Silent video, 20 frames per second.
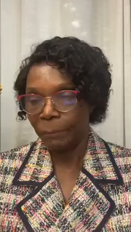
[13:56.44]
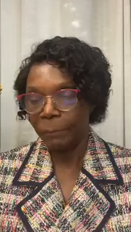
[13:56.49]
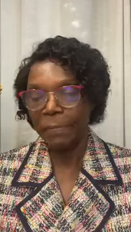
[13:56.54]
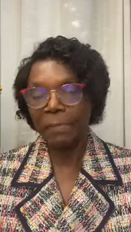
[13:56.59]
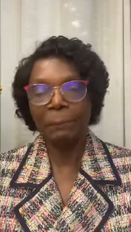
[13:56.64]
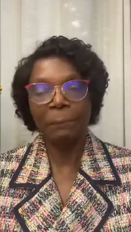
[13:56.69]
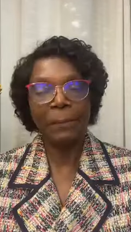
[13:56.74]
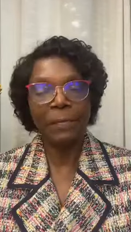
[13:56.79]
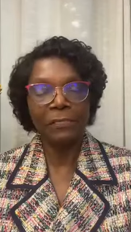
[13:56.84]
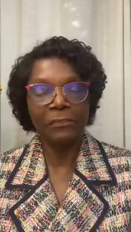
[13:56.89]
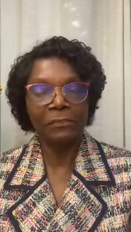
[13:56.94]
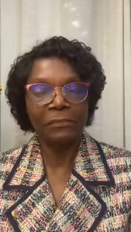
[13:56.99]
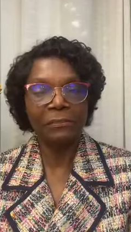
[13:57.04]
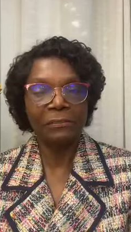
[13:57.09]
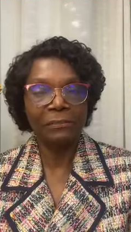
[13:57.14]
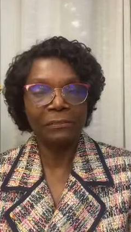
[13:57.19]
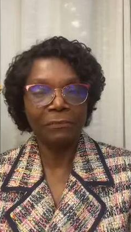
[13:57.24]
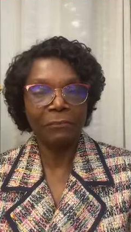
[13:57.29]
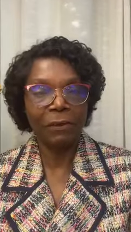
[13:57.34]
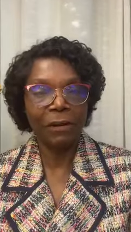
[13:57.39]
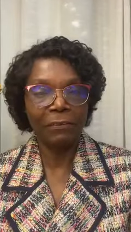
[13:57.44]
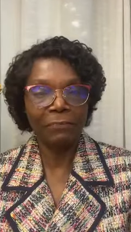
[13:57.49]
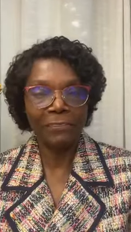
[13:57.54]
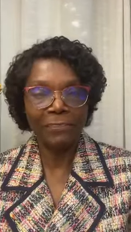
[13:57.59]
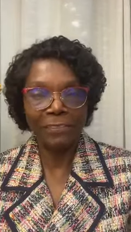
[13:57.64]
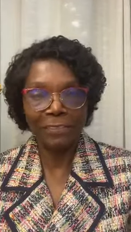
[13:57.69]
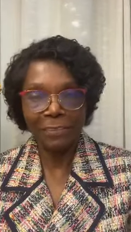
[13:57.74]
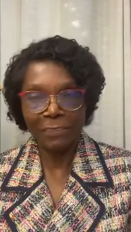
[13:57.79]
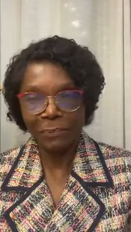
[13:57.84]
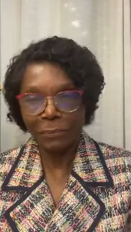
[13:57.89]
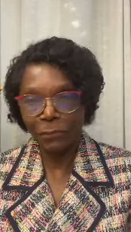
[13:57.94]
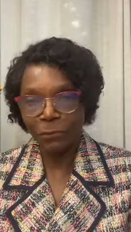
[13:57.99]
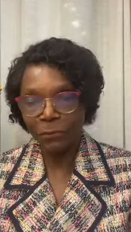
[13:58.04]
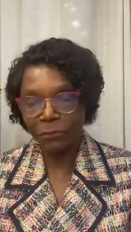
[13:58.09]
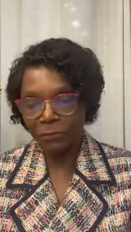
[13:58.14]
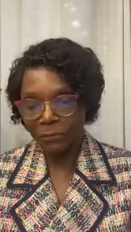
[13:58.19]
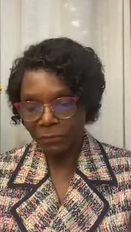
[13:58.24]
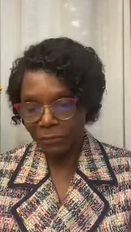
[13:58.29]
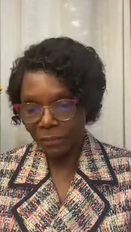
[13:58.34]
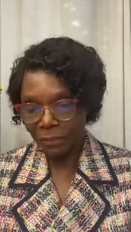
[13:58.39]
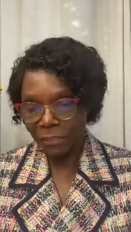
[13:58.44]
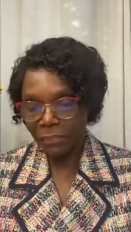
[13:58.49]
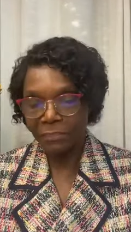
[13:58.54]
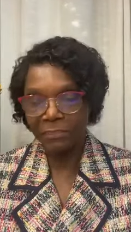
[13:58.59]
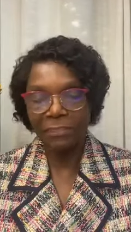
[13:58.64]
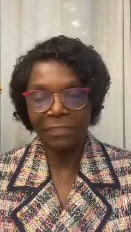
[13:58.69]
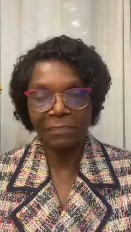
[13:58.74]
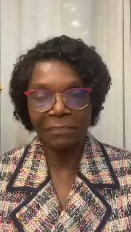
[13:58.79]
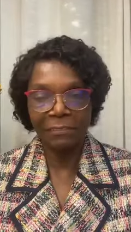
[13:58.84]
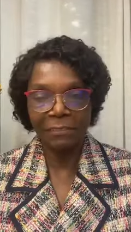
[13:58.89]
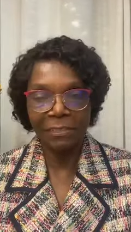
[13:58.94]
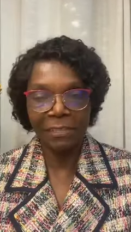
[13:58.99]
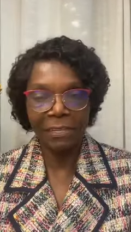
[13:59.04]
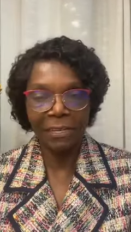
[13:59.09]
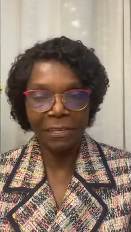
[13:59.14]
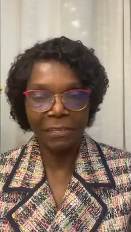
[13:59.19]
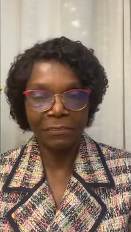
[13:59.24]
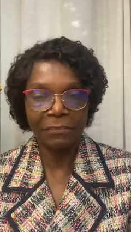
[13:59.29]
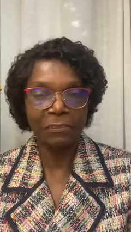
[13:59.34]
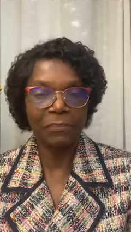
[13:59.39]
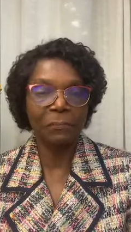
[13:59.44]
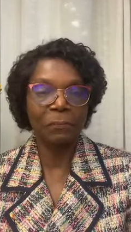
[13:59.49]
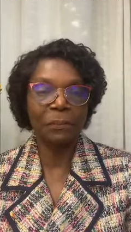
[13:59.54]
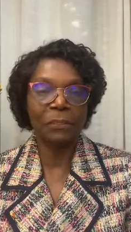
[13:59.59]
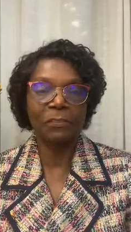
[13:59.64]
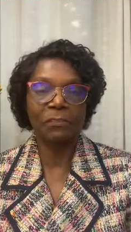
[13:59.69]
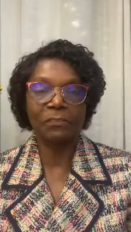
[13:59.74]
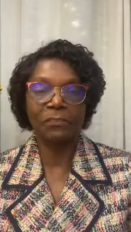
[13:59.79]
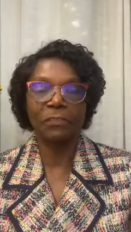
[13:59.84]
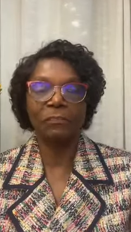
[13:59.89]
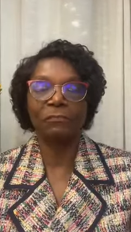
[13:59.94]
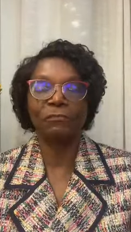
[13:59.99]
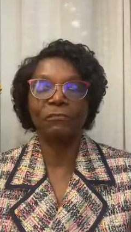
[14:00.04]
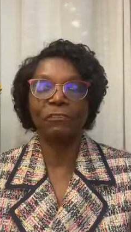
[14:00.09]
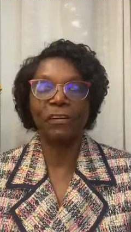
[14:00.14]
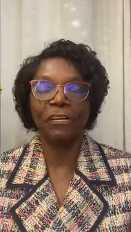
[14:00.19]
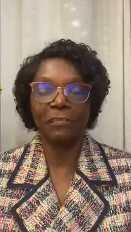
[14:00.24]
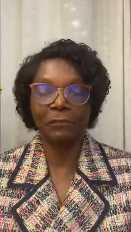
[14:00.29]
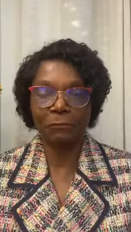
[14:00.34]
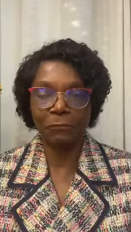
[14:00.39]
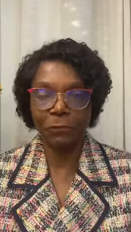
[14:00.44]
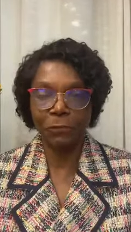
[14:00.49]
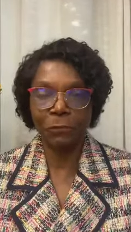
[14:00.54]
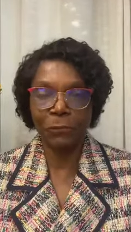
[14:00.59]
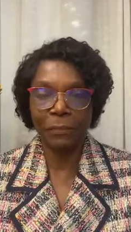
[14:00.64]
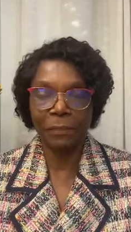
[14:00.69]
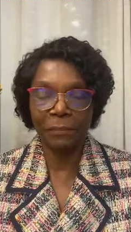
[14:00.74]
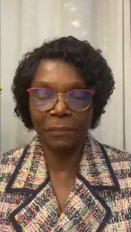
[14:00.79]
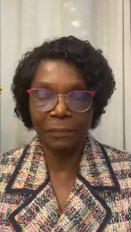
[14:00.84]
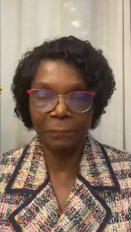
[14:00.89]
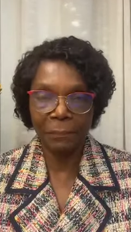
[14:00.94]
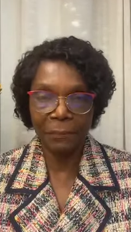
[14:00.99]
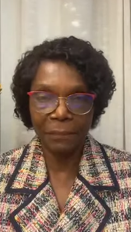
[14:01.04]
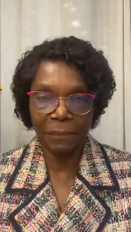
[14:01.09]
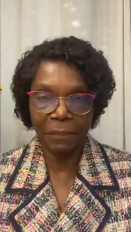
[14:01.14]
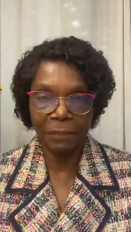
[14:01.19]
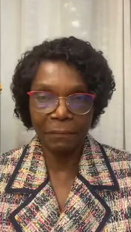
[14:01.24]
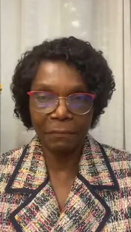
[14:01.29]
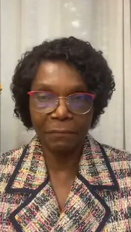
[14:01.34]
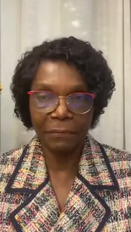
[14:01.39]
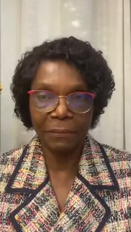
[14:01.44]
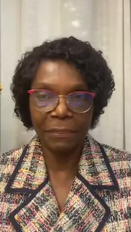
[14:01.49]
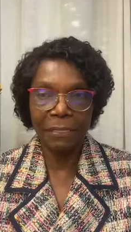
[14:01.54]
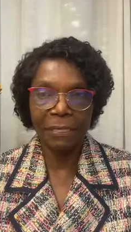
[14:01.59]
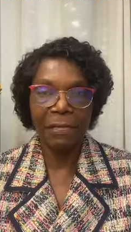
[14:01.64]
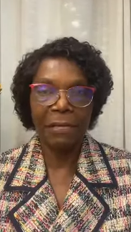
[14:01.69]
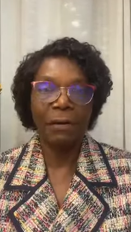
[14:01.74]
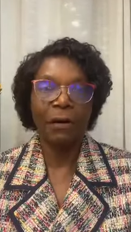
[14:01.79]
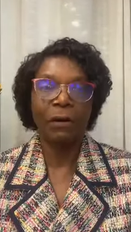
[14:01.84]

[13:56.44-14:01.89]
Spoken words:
many patients gravitate towards in-center dialysis because they're afraid of doing it themselves.